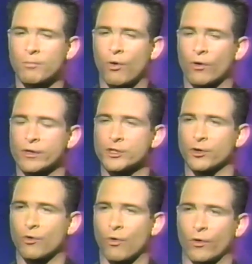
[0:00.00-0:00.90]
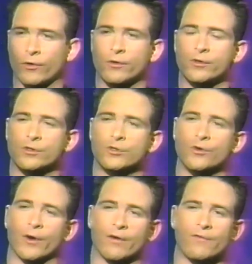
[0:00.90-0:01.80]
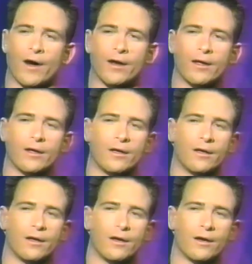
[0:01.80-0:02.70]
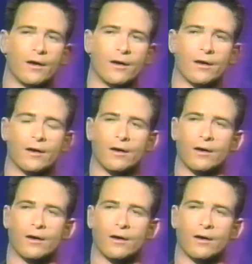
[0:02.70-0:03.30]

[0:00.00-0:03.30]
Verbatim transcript: important is your corner during a fight? Very,